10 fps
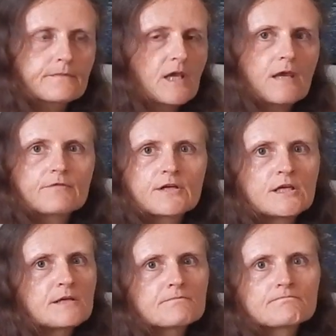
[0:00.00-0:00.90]

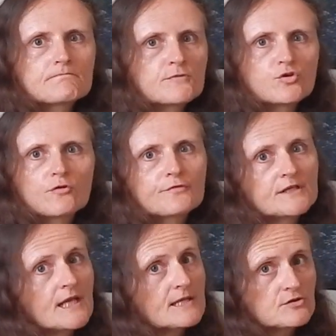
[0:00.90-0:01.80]
every 2 or
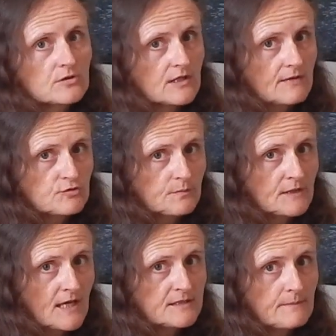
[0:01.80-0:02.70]
3 days you're gonna have to
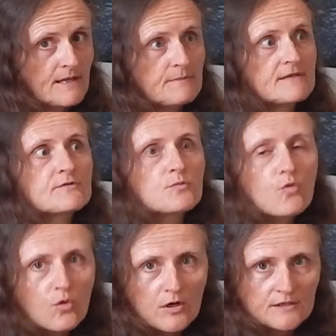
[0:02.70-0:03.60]
apply it, maybe even
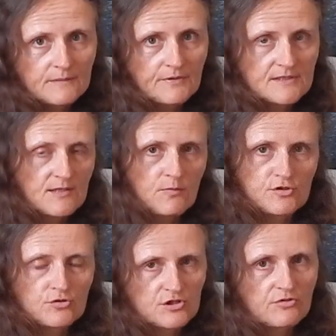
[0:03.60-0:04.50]
more. It depends how
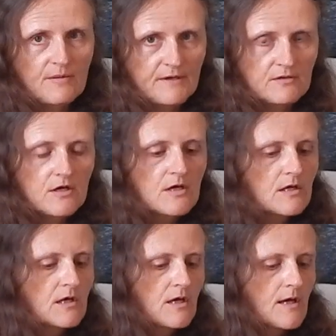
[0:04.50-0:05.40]
much you're scrubbing.
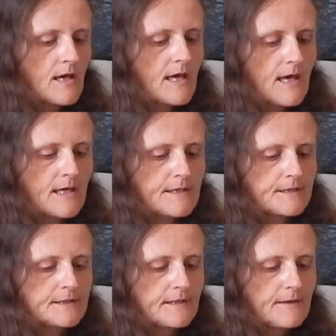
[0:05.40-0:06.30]

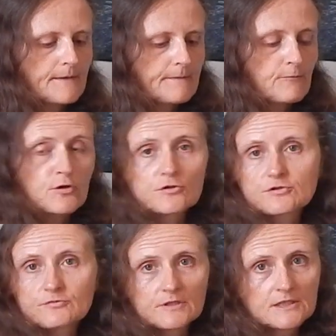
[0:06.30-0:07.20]
And
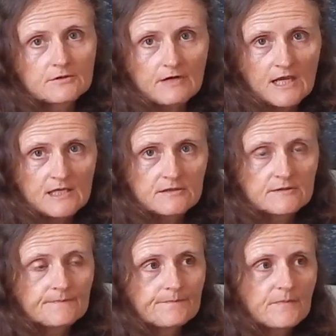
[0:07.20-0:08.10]
works really
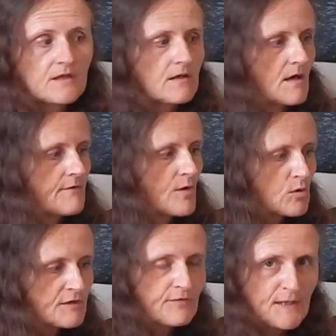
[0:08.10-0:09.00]
great. The
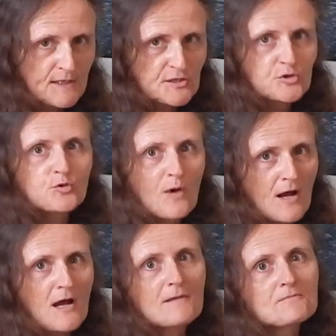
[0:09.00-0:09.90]
only thing is you
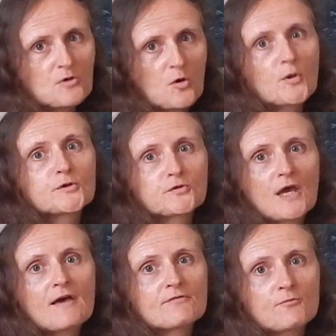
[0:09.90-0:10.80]
are going to
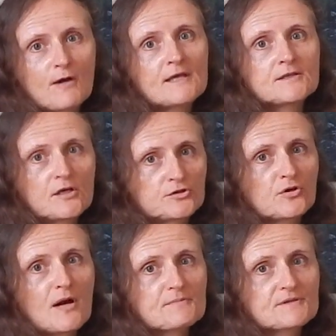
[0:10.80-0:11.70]
have a white
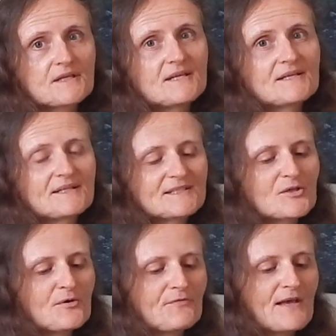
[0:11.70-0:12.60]
underarms.
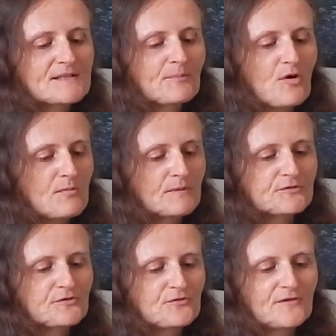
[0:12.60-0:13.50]
So if that's a problem
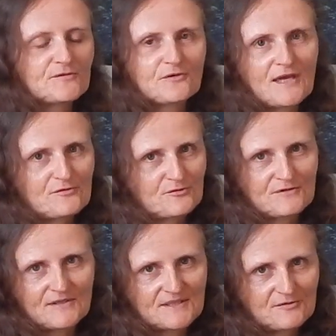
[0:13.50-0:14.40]
to you, then you can
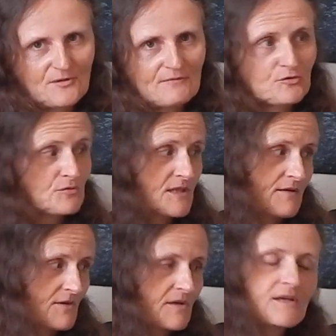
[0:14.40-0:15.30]
use this. You have to use
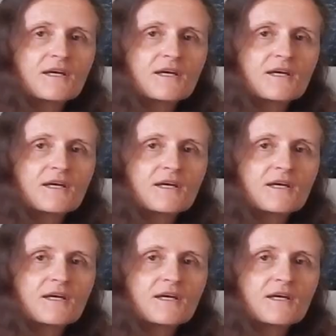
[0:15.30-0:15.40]
other